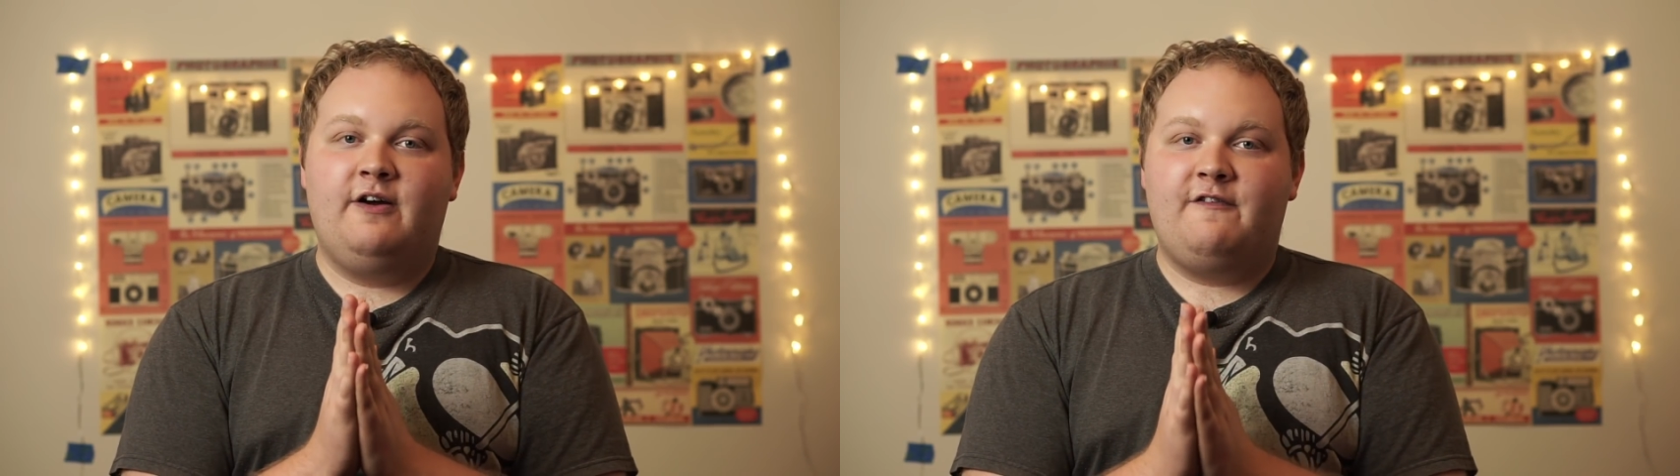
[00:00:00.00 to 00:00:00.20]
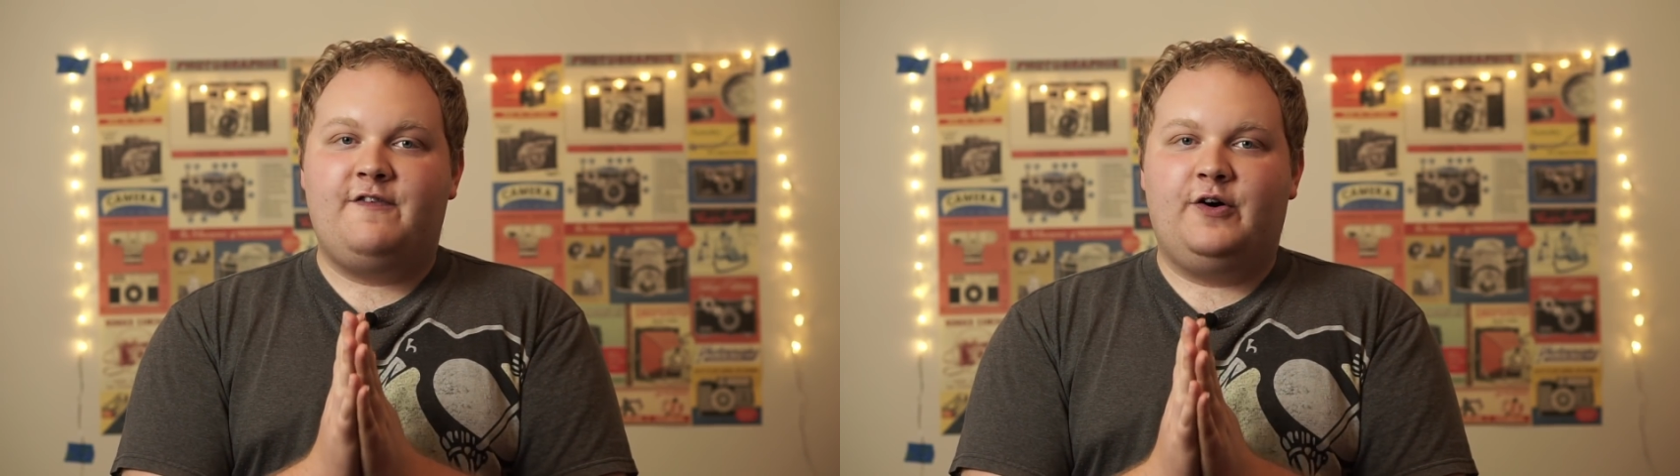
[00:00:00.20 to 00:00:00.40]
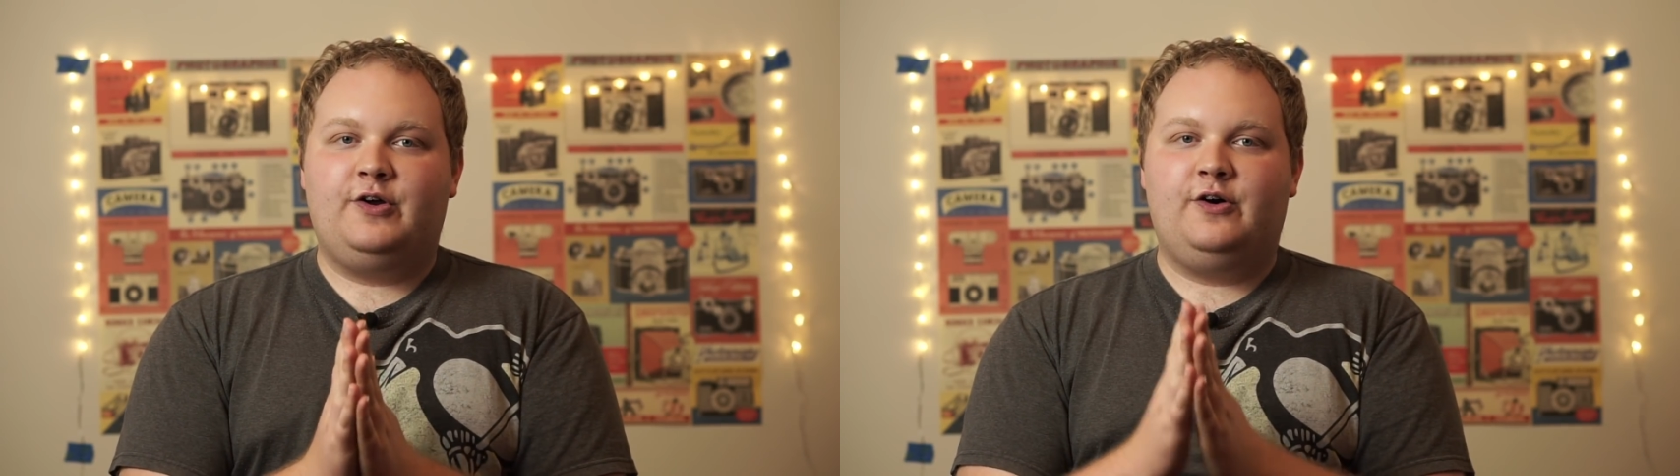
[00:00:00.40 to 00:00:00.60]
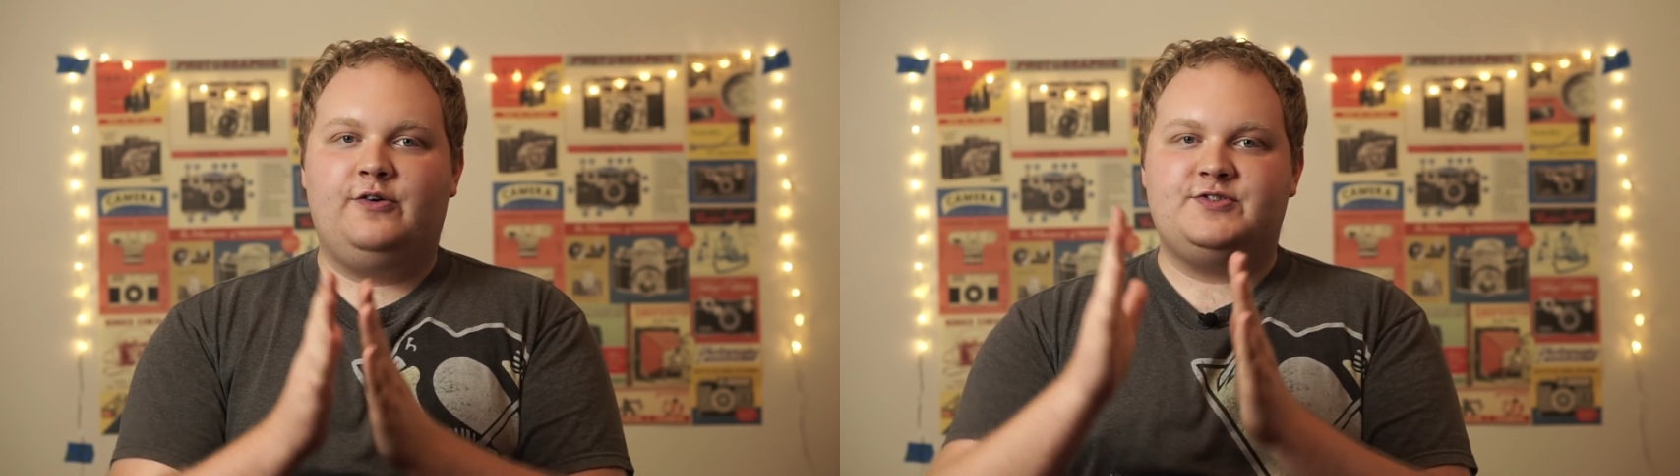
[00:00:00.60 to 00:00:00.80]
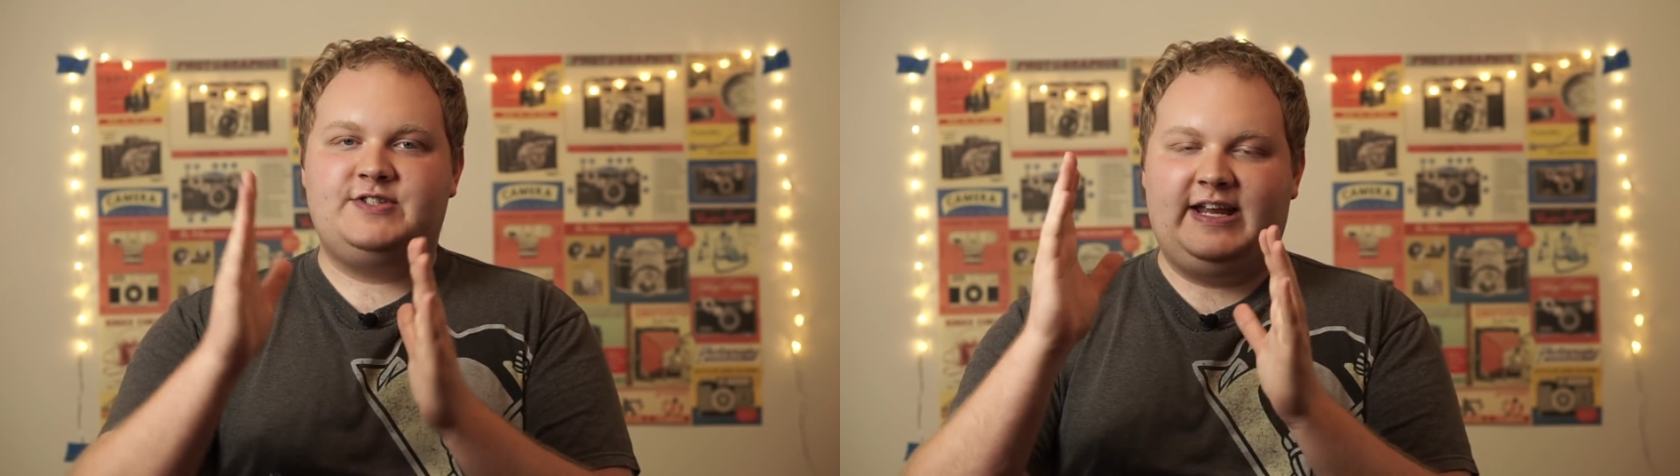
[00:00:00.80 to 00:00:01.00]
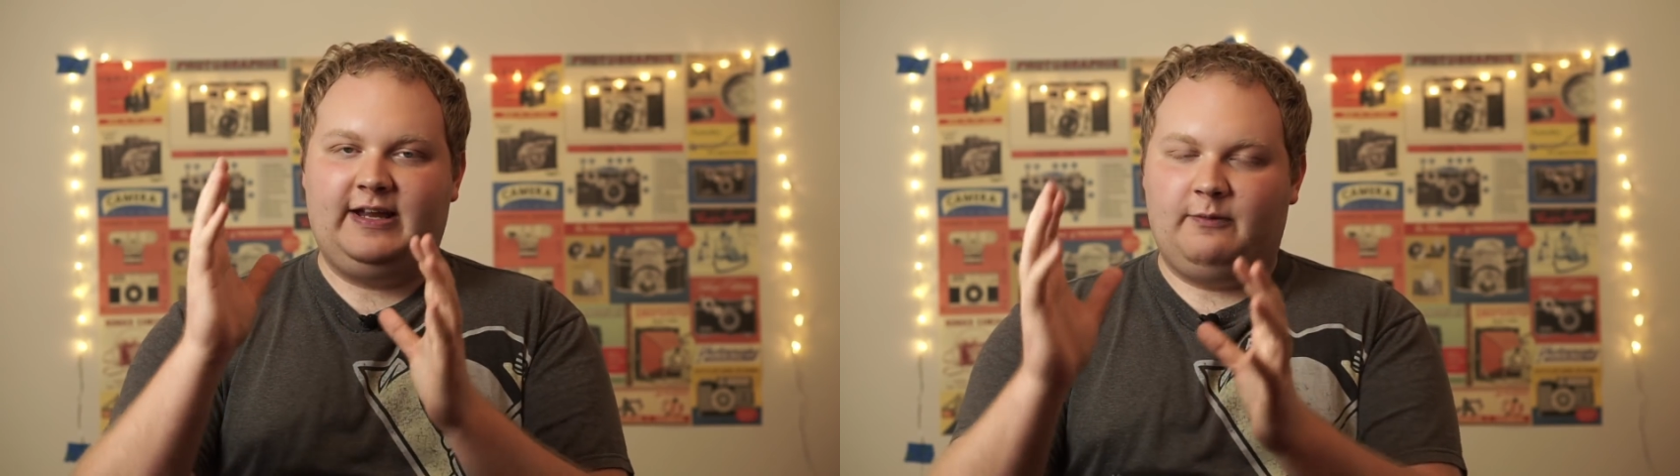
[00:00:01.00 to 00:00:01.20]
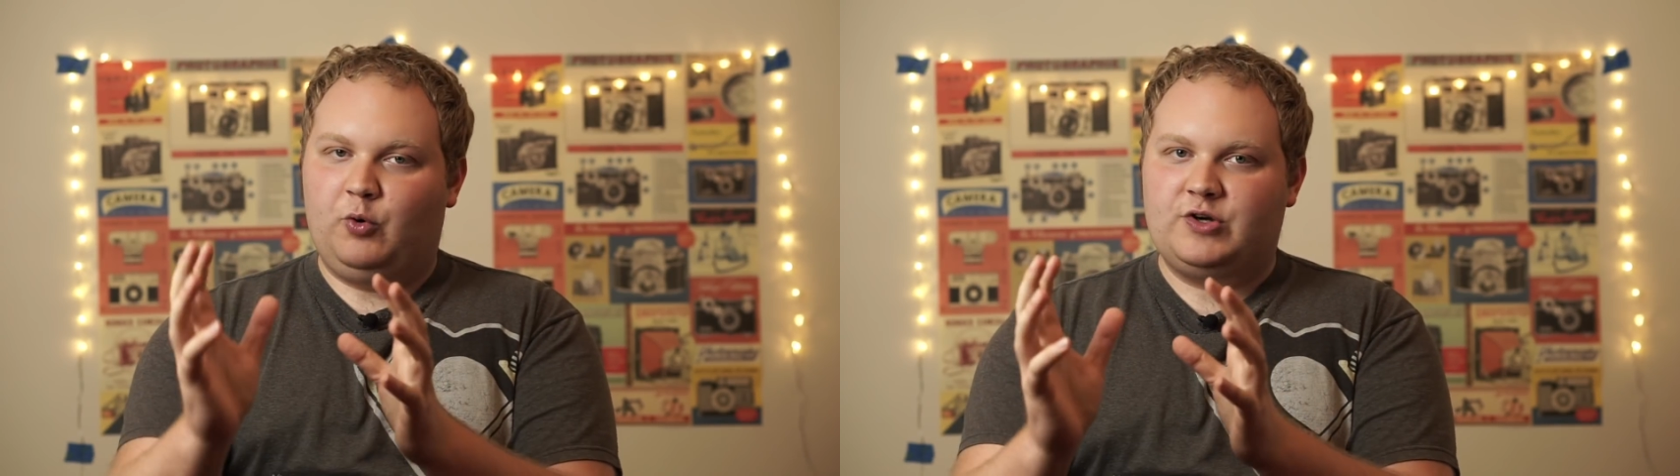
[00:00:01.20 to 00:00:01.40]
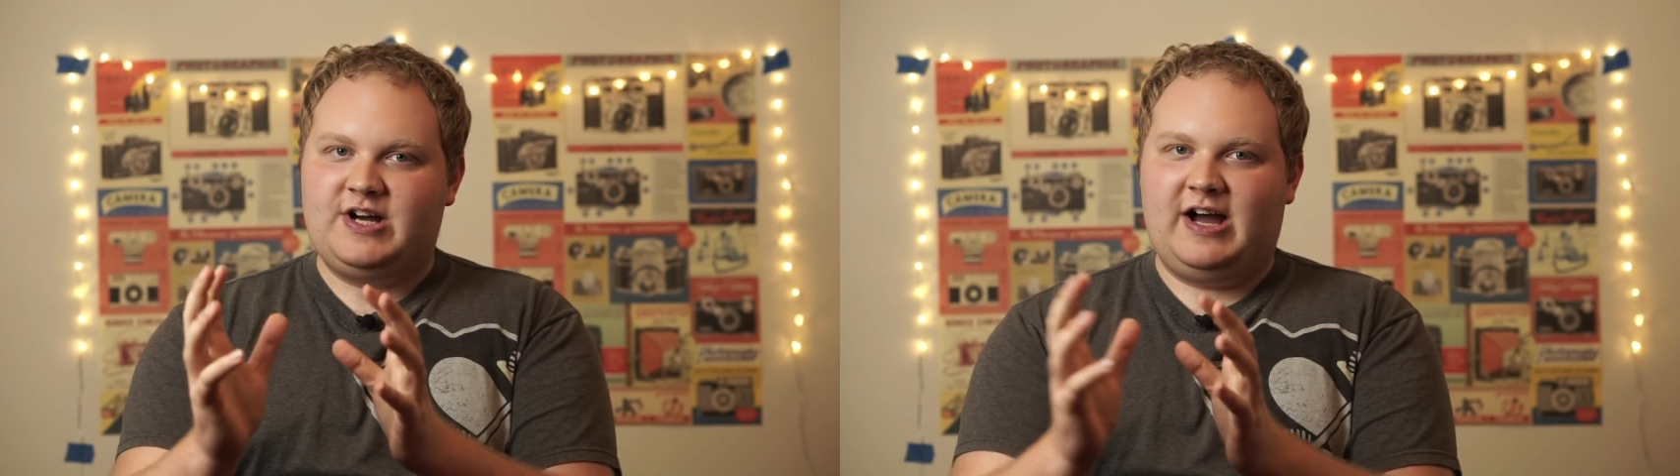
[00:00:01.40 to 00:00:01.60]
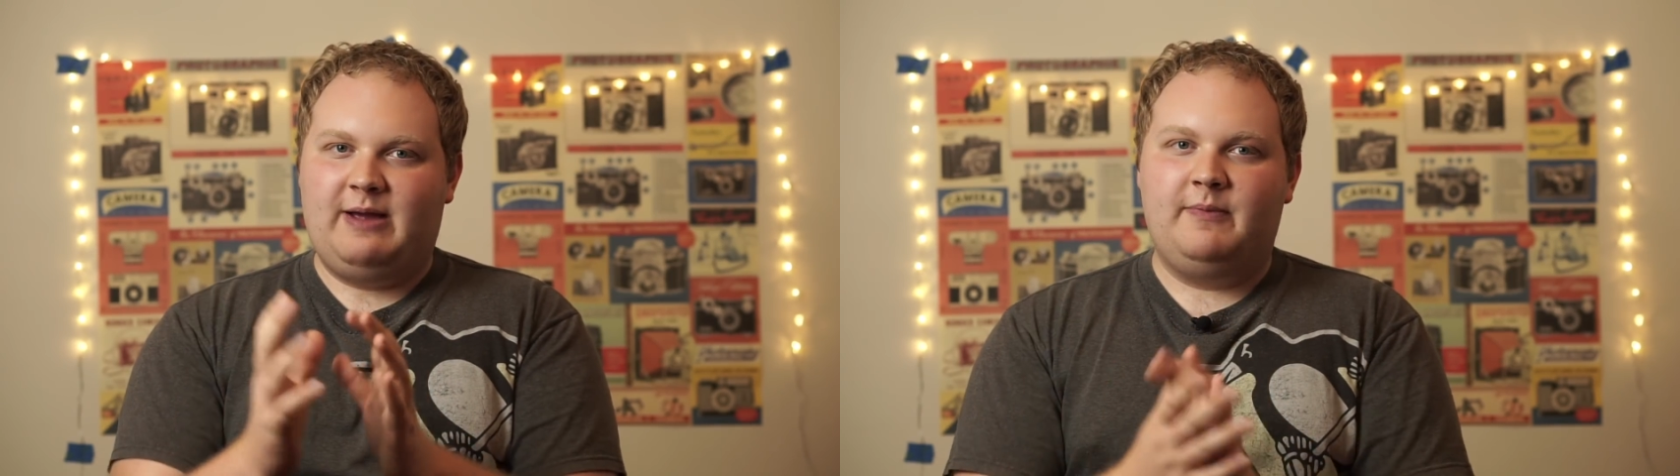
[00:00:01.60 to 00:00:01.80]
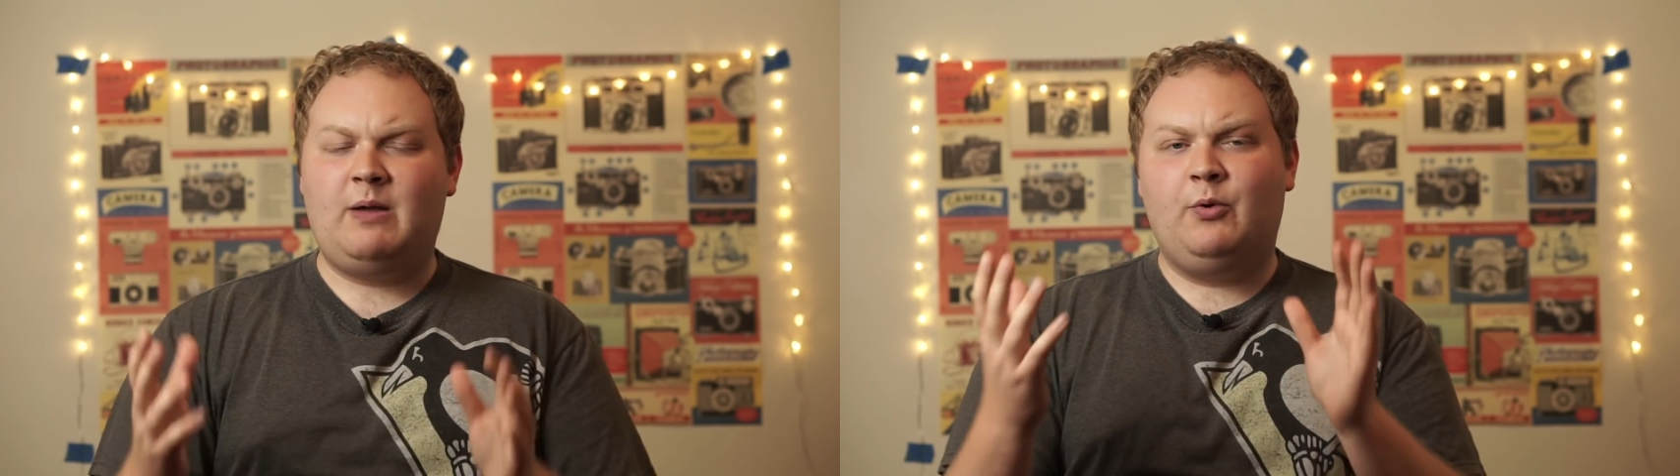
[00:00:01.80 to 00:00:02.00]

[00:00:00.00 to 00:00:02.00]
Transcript: photos or taking more time.